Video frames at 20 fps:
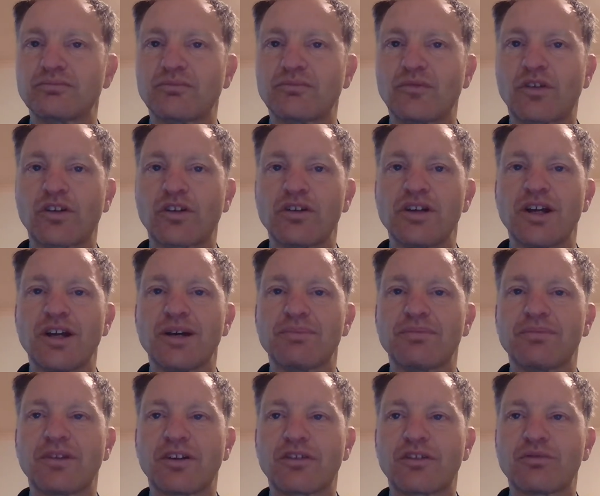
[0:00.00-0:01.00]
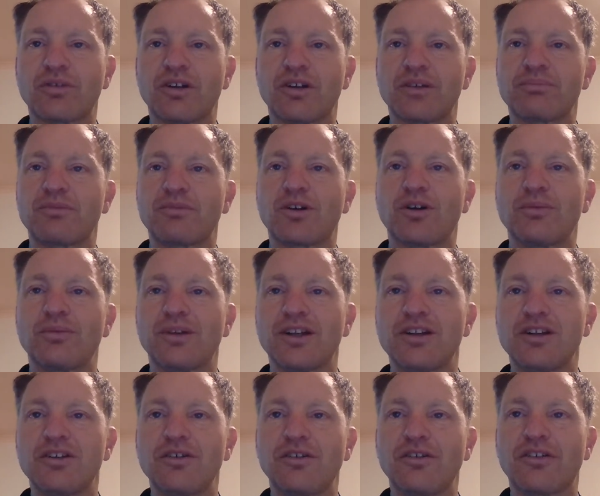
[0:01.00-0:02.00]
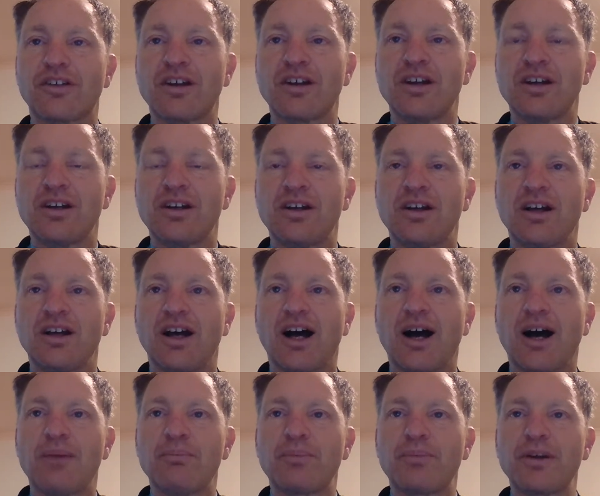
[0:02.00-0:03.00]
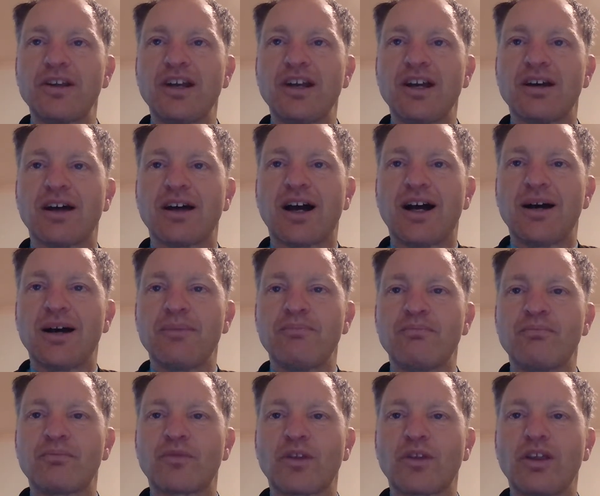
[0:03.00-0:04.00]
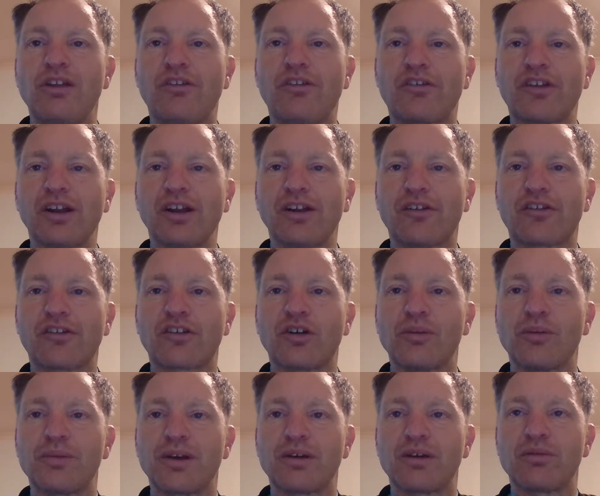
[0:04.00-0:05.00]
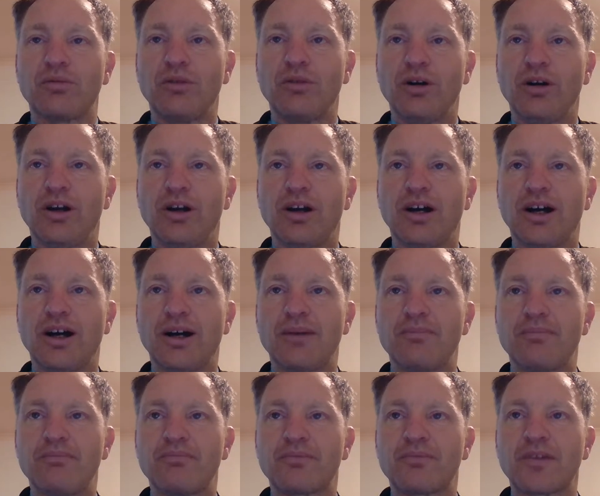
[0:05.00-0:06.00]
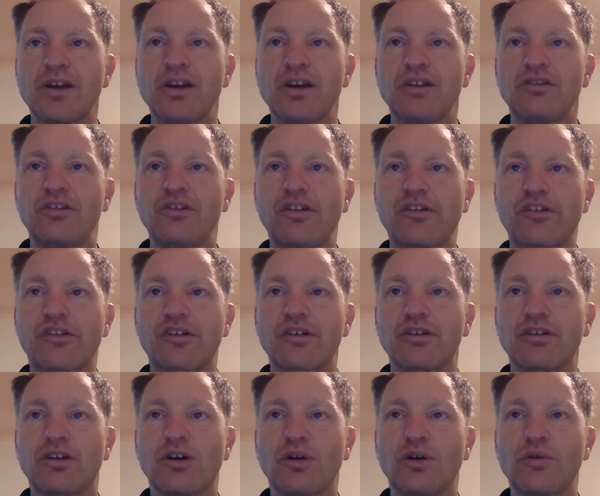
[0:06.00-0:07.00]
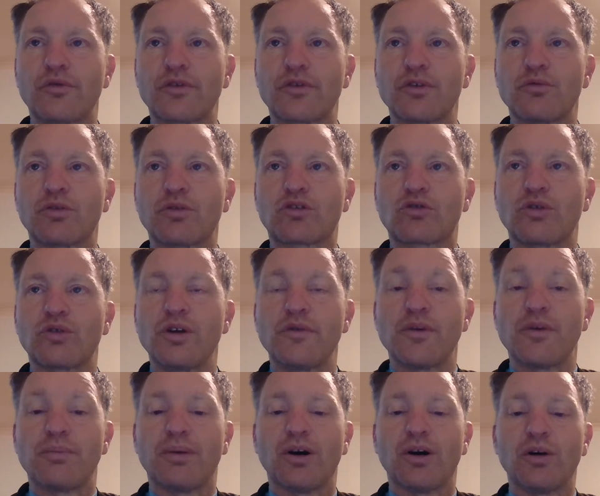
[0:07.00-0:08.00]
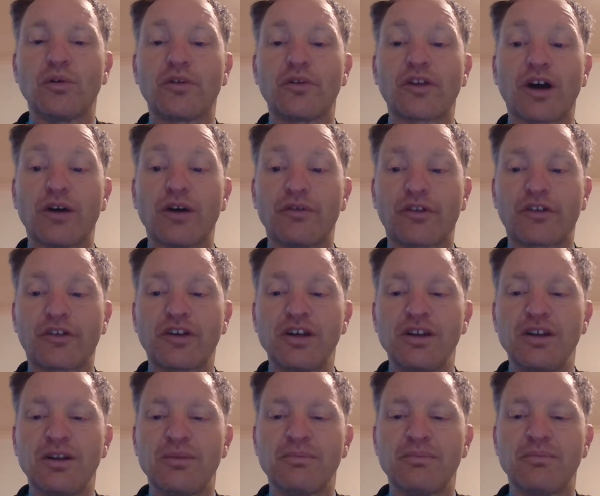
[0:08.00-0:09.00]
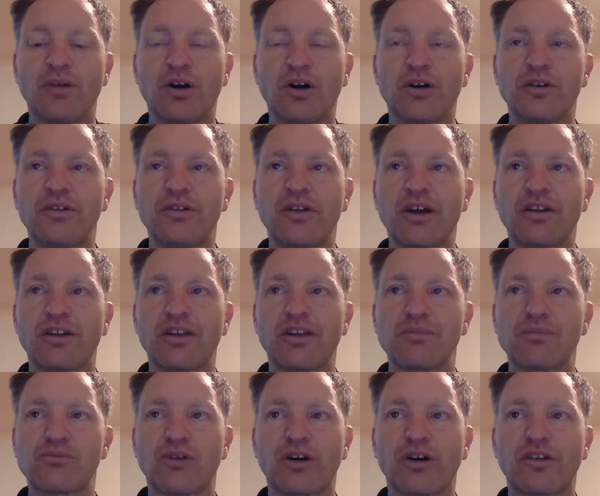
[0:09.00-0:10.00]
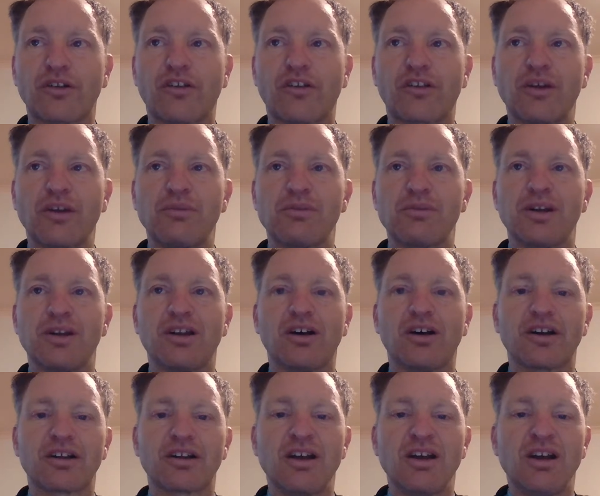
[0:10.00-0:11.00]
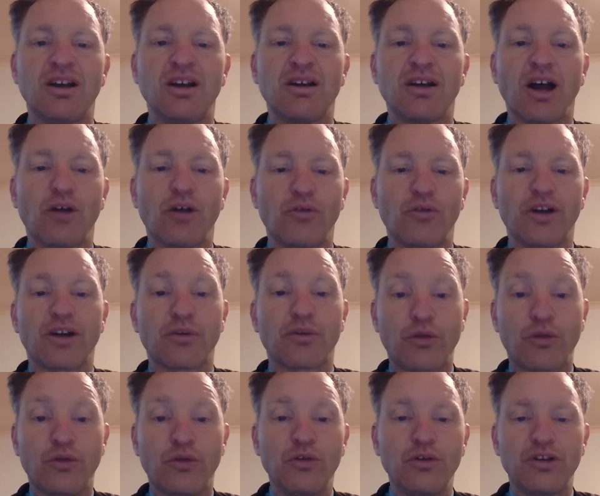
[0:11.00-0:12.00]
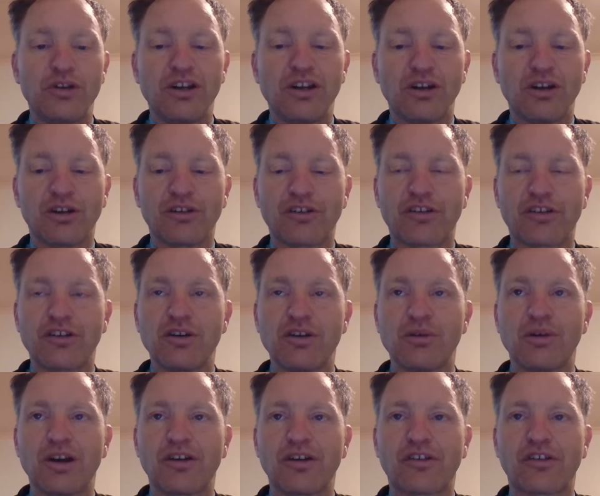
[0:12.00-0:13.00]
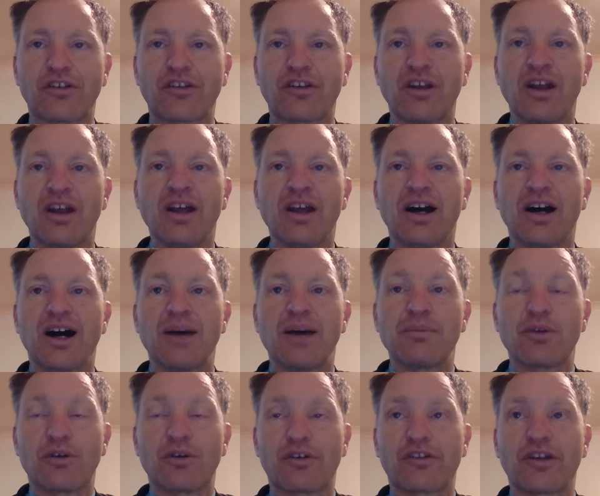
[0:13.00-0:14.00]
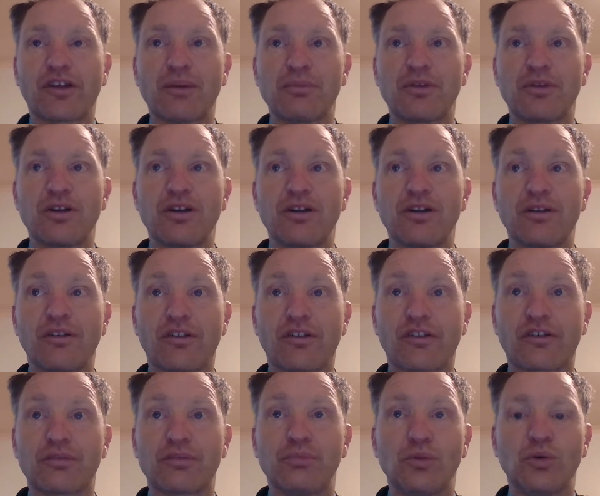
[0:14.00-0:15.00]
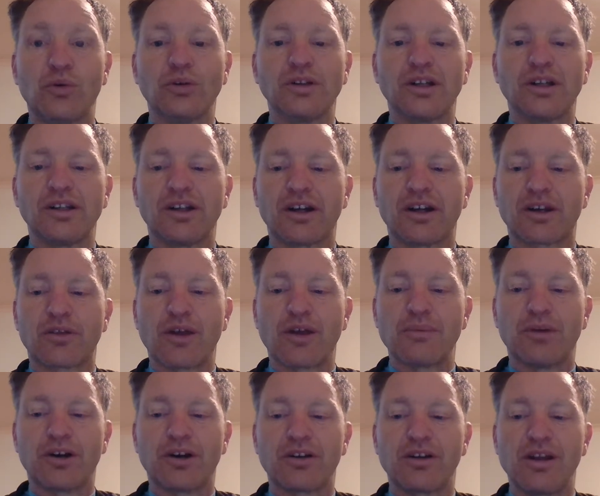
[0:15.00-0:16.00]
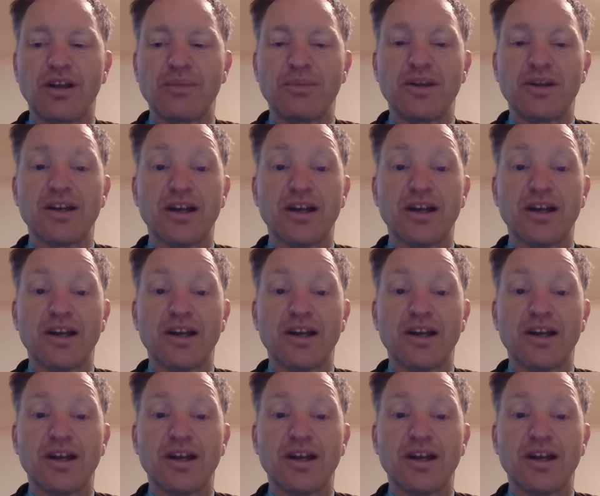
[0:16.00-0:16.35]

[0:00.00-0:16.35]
So yeah, that's what I commonly use. But yeah, these telescopic disc golf retriever poles, I've seen them on. Their prices seem to be like around $30 US. There are some that are smaller, like they might only be